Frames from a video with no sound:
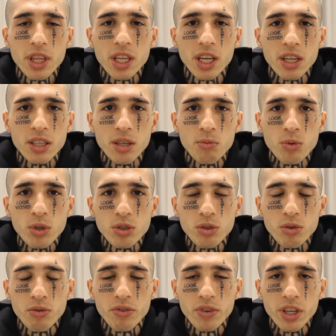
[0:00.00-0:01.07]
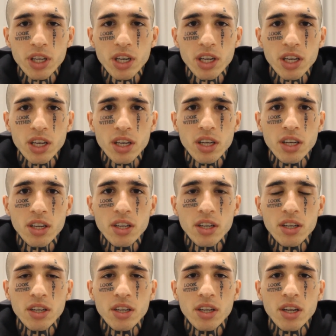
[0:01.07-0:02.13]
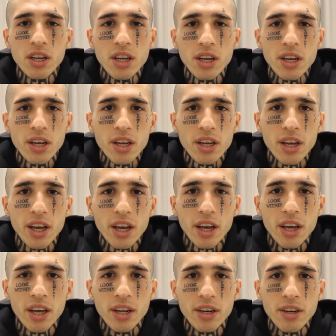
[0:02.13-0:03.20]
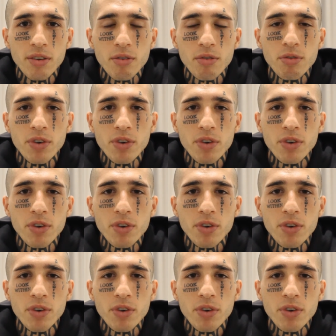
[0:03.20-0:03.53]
Tell them what you're feeling and